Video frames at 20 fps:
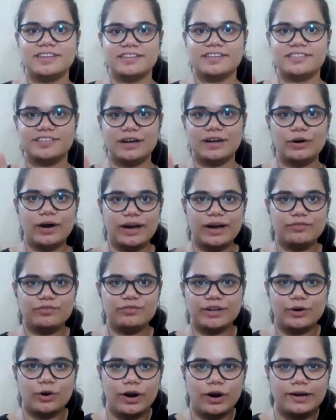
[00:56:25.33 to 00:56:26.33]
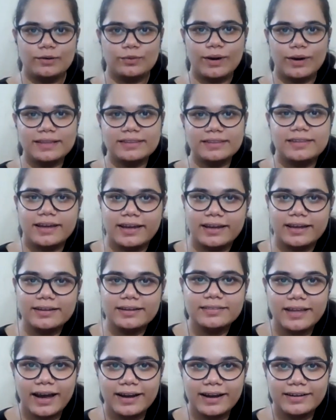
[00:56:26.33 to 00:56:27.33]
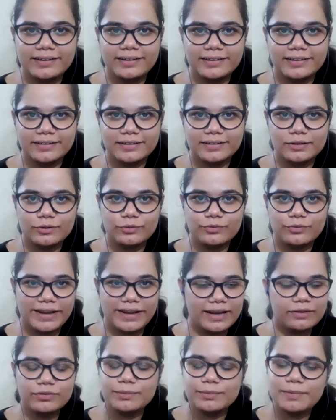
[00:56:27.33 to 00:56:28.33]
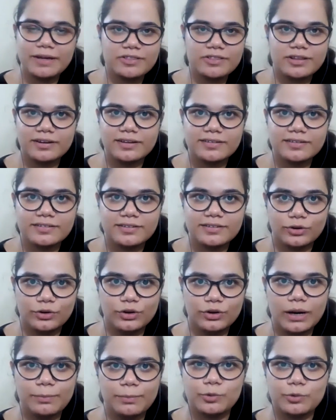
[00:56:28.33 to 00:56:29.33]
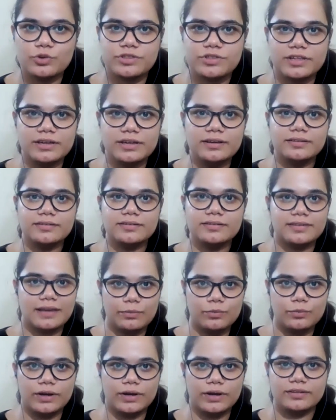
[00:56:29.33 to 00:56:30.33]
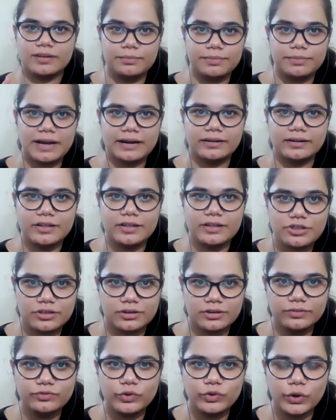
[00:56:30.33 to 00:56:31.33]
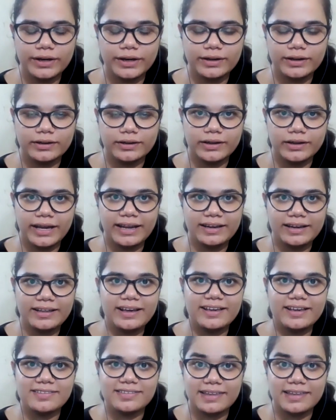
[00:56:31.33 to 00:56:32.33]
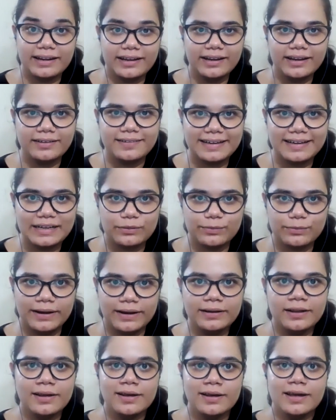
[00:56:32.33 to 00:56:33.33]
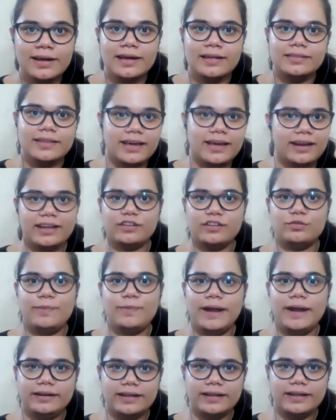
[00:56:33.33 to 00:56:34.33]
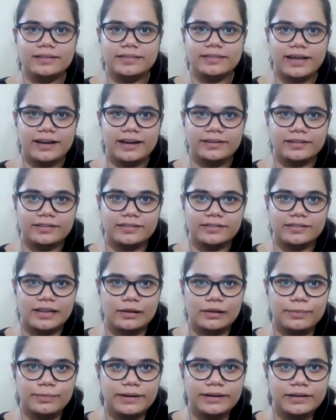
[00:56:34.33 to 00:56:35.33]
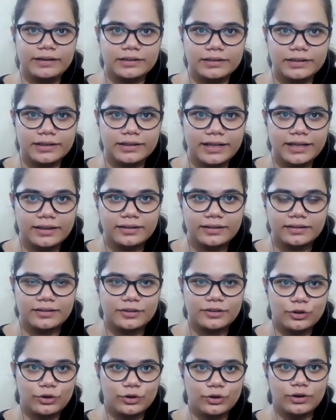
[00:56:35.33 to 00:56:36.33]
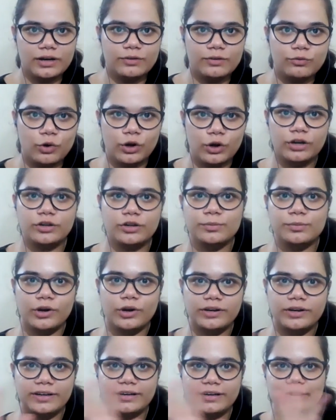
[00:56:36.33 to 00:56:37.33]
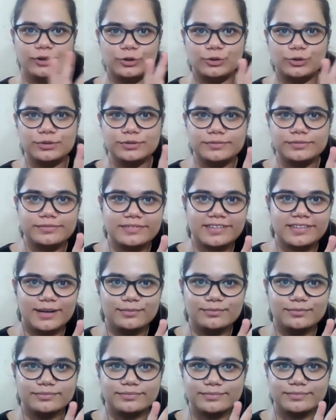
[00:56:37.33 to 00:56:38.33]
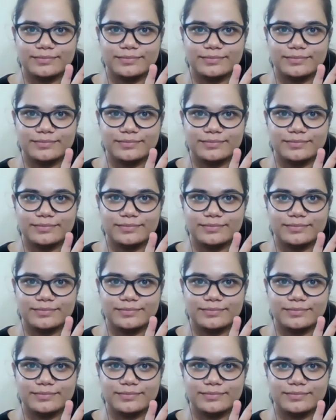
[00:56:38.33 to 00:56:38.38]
Just now I have recalled one thing that uh, whenever patient is you know approaching someone, some practitioner for uh, any aesthetic treatment, they are expecting that uh, they'll be turning you know a Voldemort into some.